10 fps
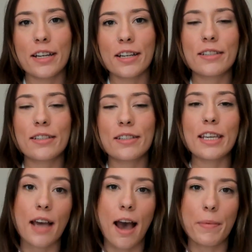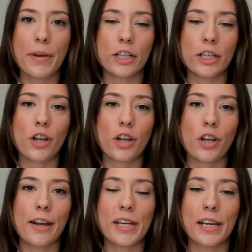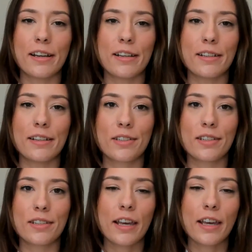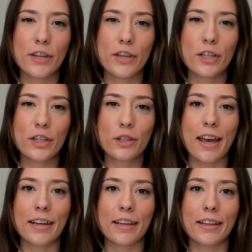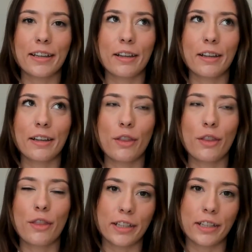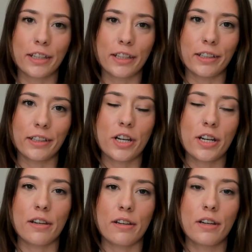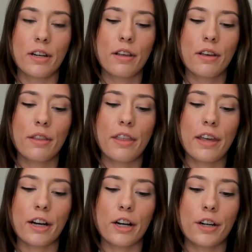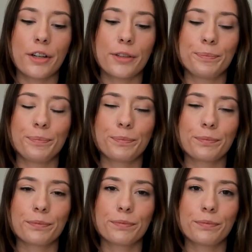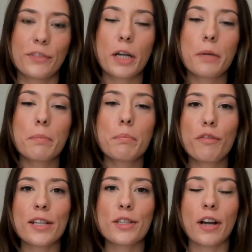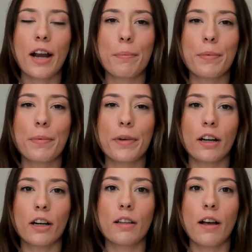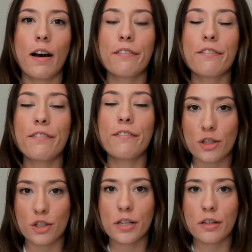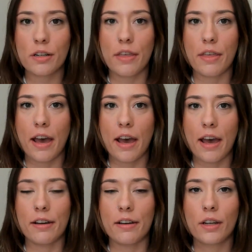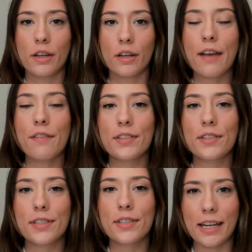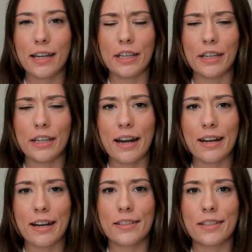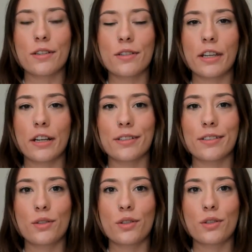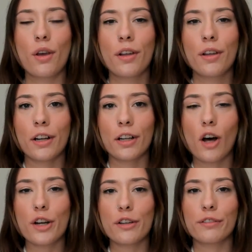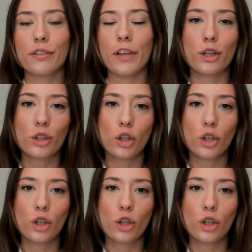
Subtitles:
to see what's happening in China because it feels like their regulations and their movements are happening a lot faster than I've seen in the United States. There's a lot of like